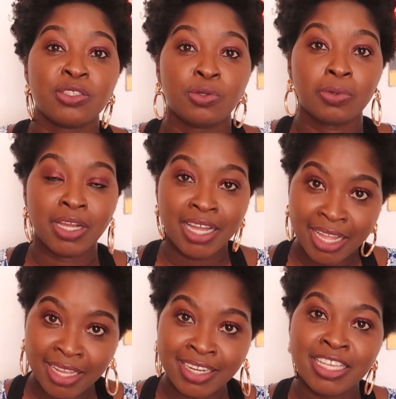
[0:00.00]
as you
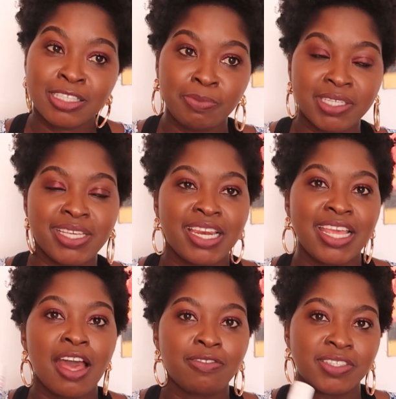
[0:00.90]
can,
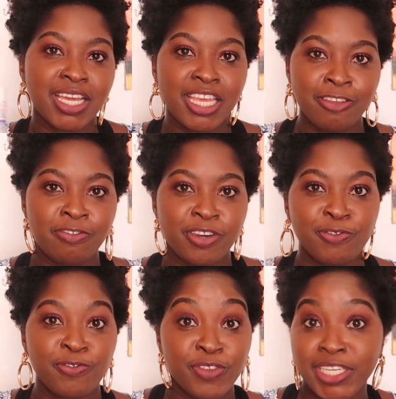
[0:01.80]
especially after every
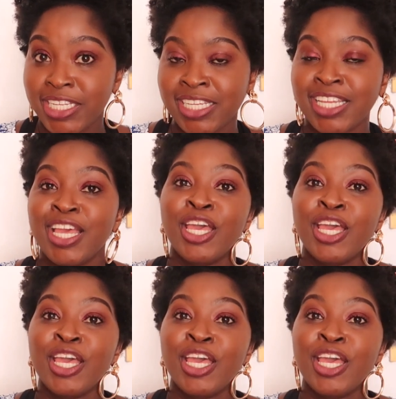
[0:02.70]
feeding.